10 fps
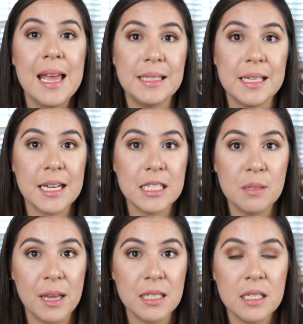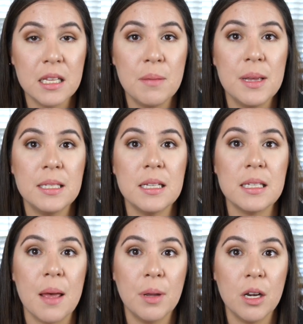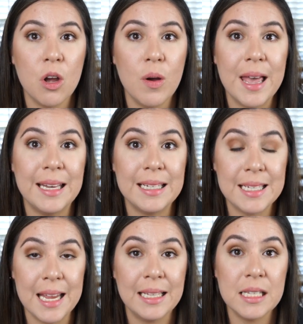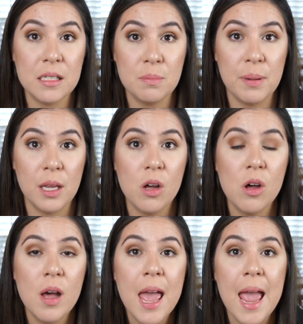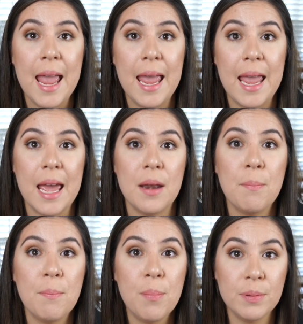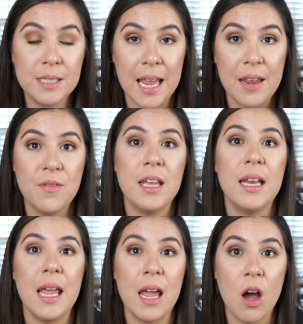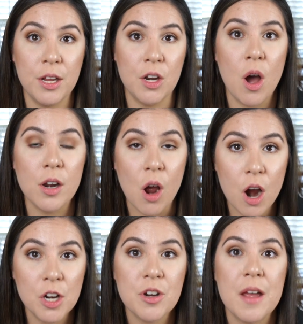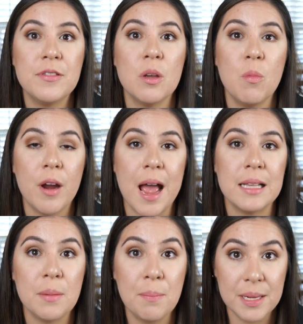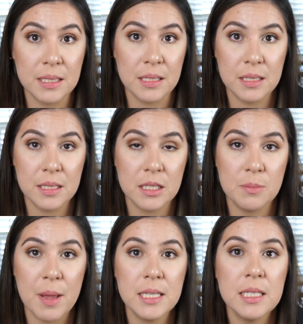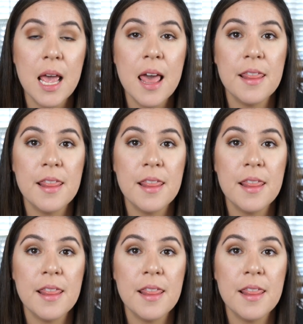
It's an expense to the business. I'm going to go ahead and take this bill and save it on a hard drive somewhere as a business expense.